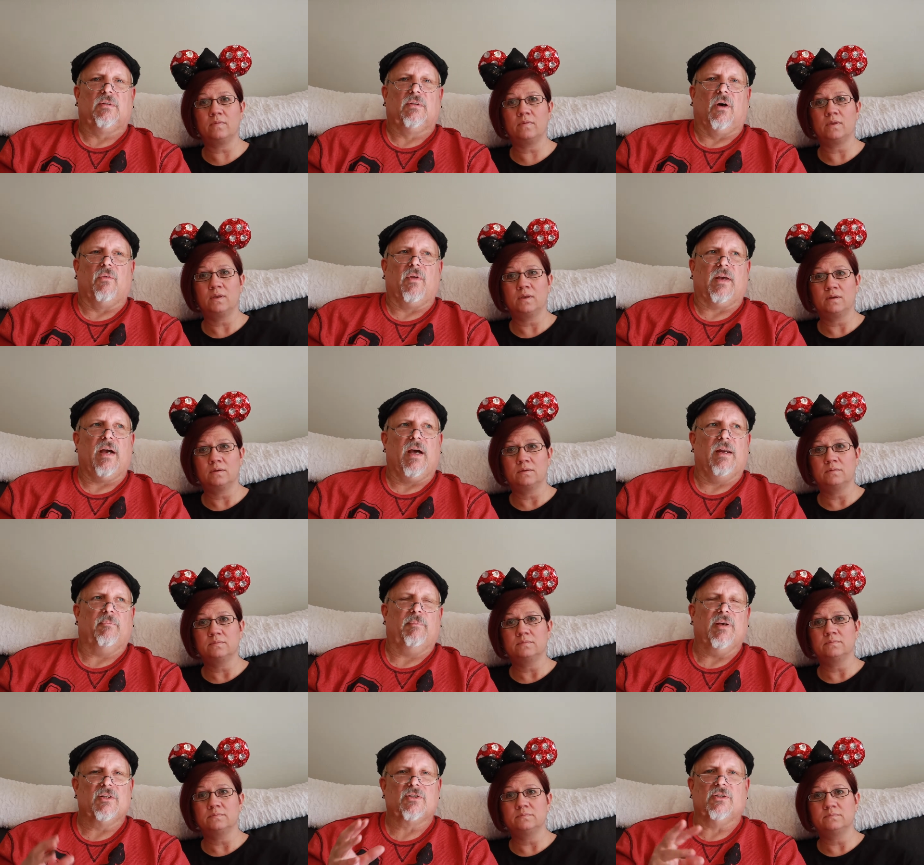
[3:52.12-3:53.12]
Speaker 1: so that kind
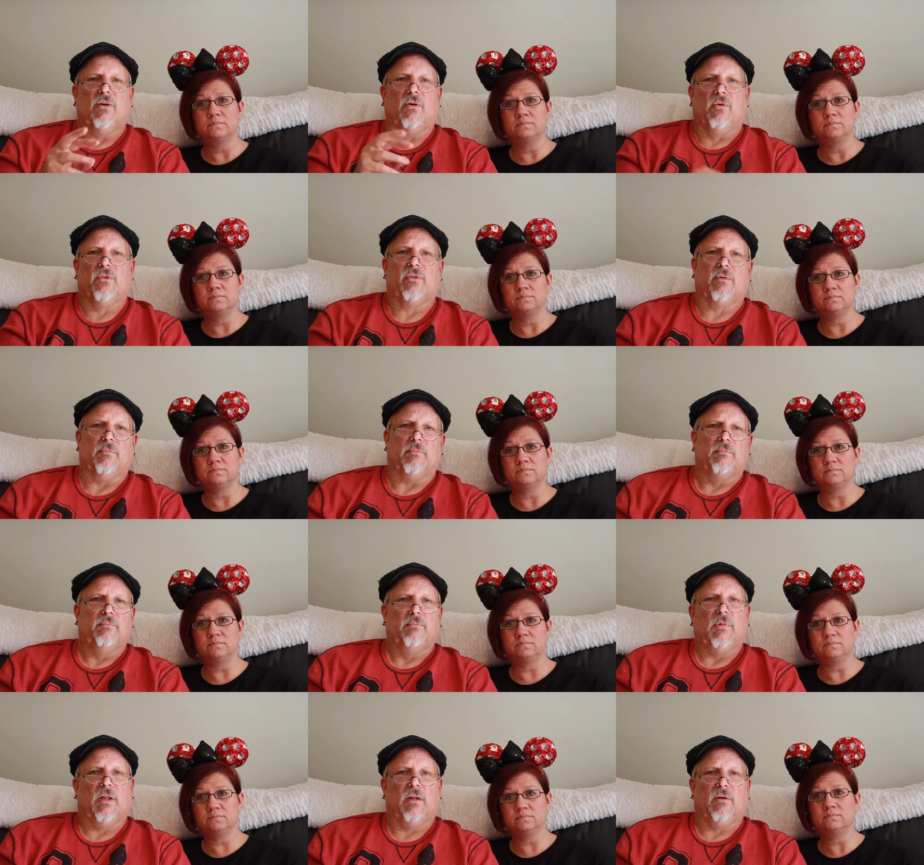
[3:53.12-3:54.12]
of pigeonholes them
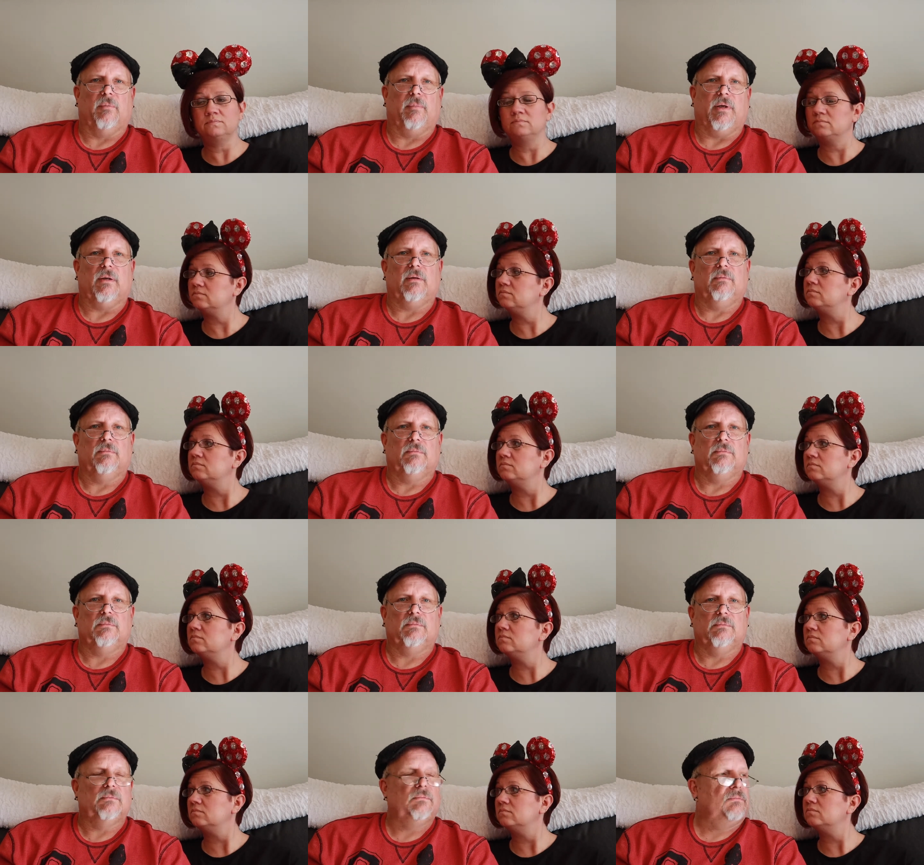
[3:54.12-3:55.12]
a little bit.
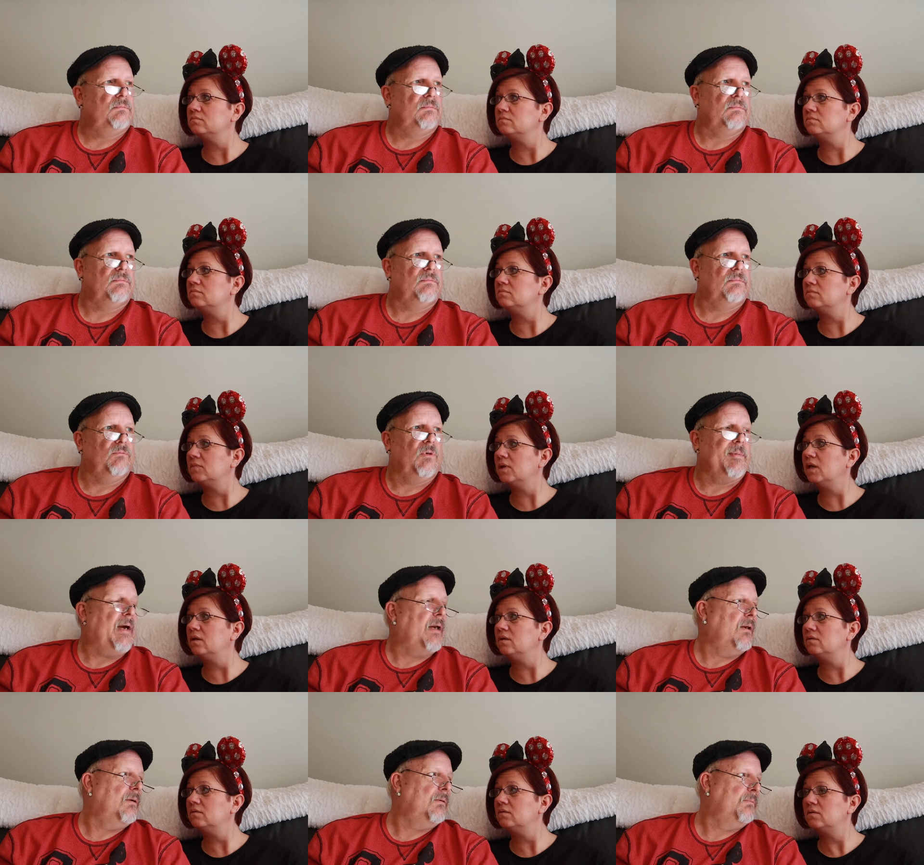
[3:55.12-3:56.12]
What
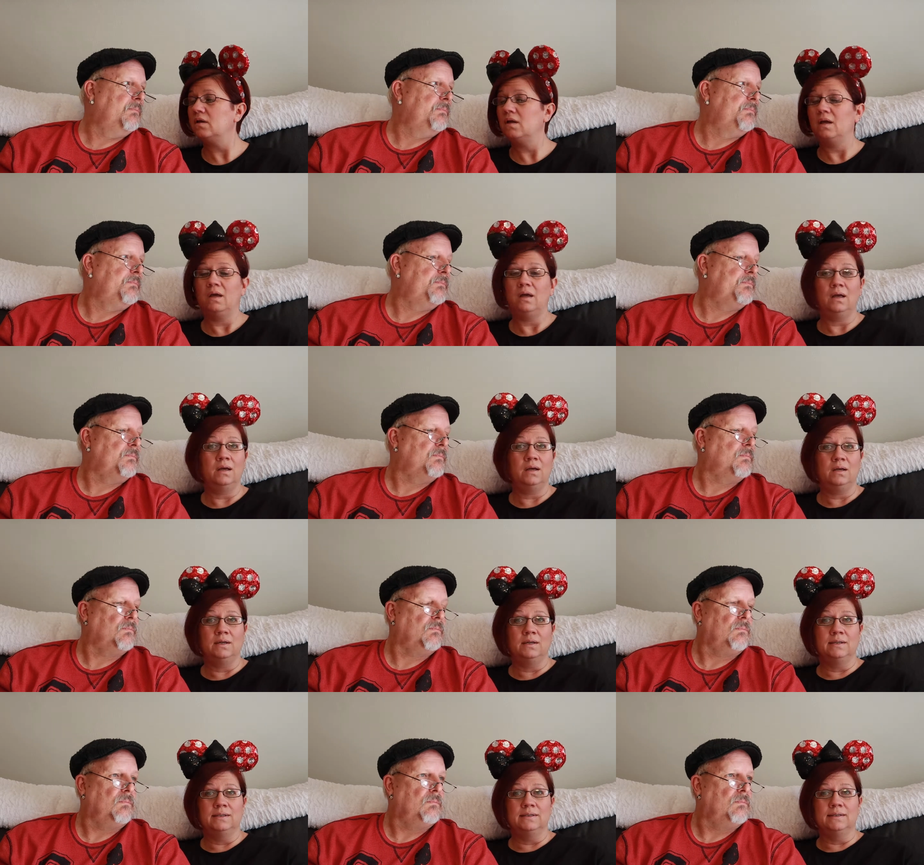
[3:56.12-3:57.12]
about you?
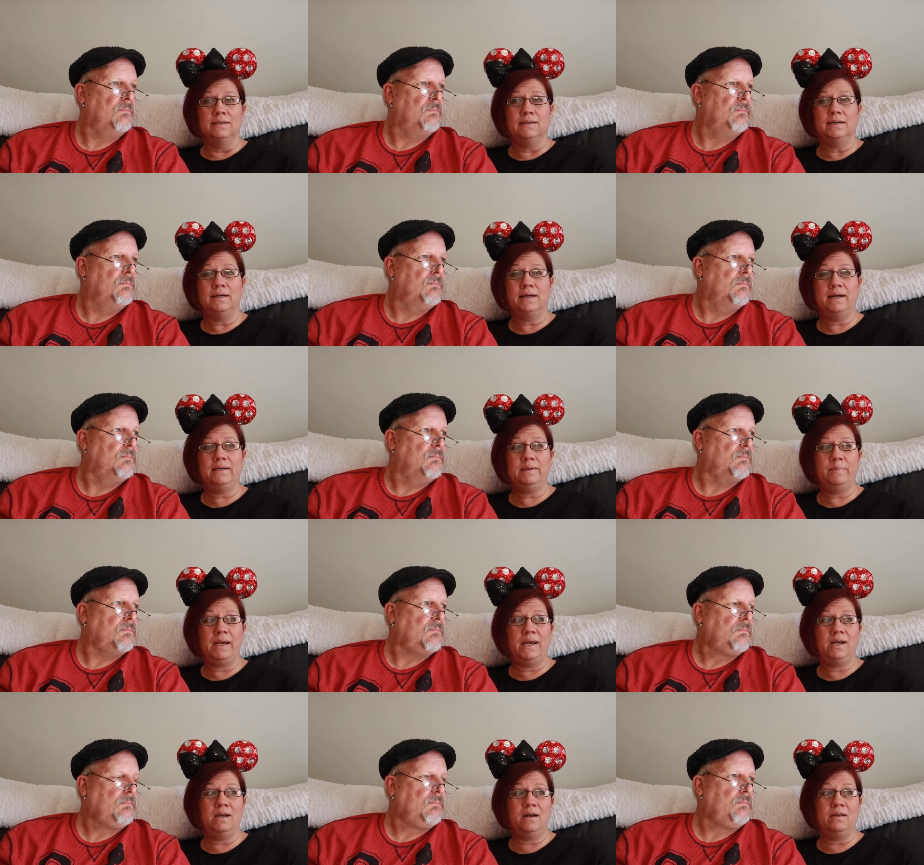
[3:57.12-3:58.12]
Speaker 2: I
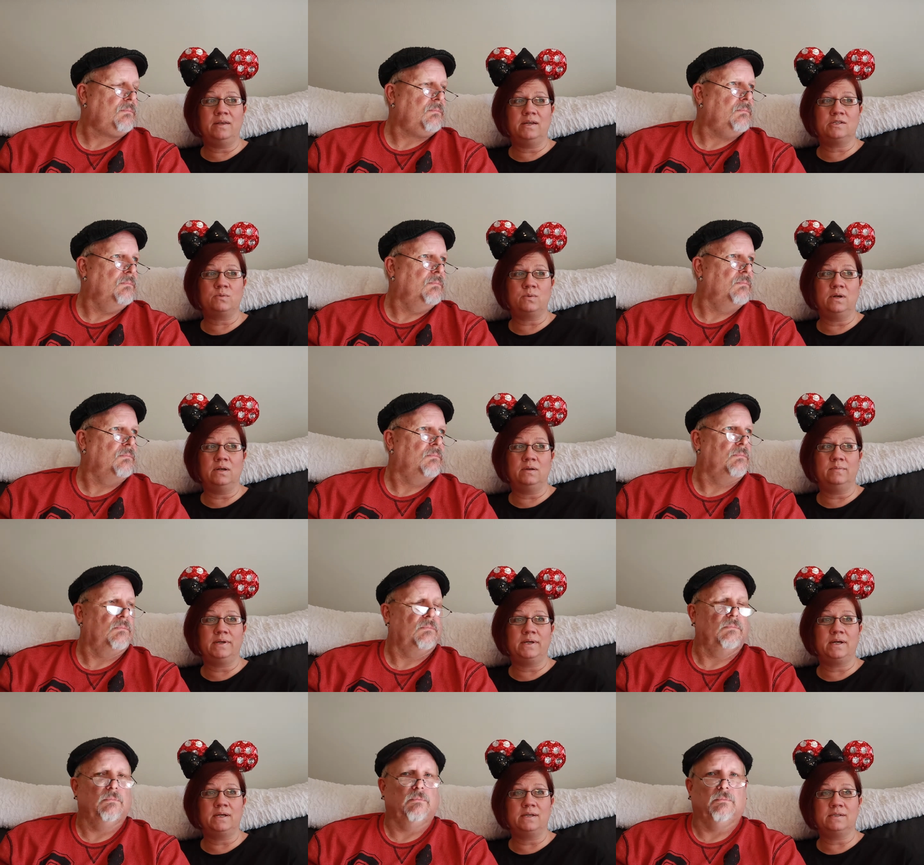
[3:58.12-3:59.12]
debated on this one
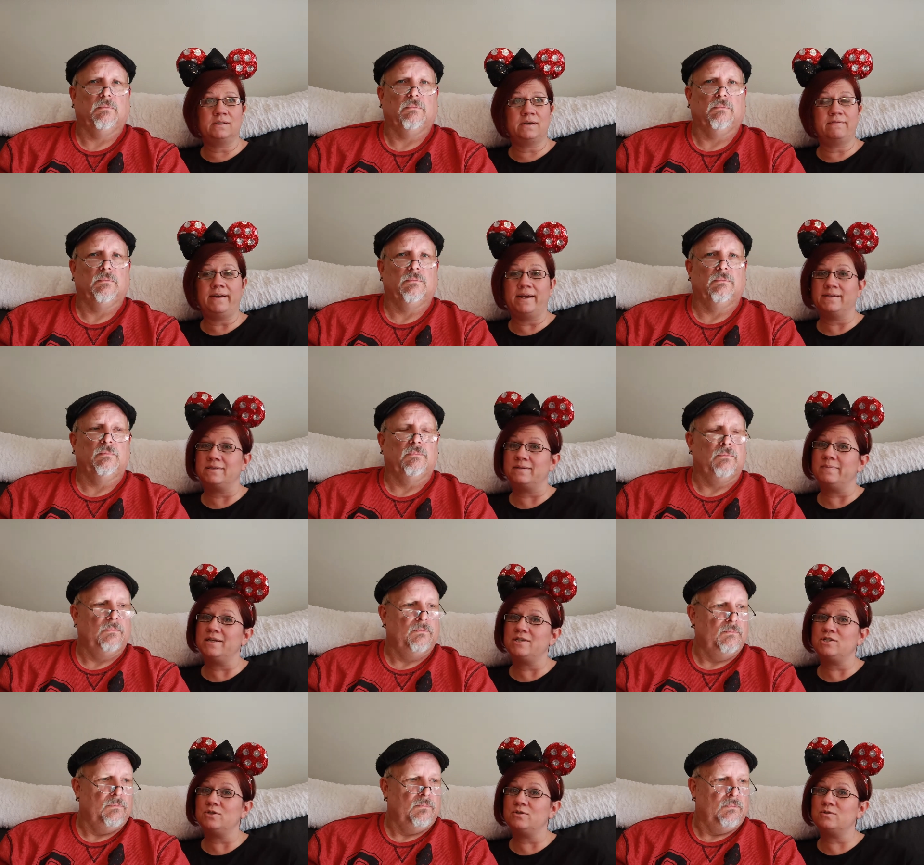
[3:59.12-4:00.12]
because I've had some
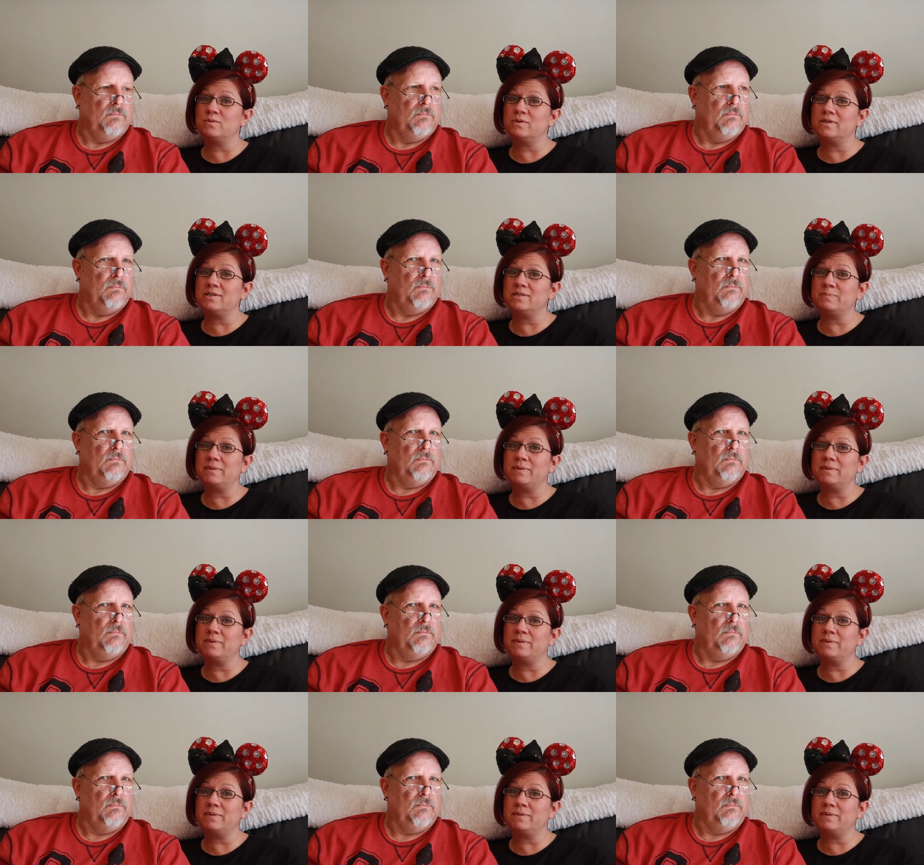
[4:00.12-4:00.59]
issues with this